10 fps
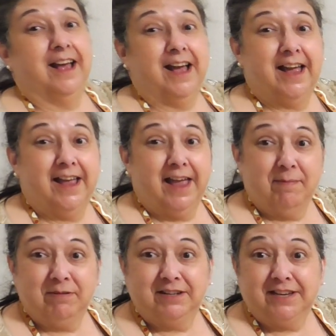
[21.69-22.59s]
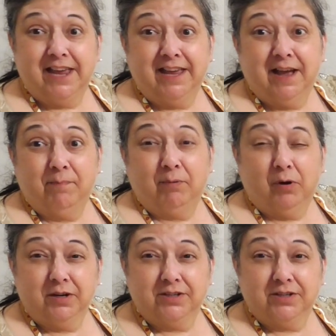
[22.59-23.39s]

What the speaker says: I happened to take out pork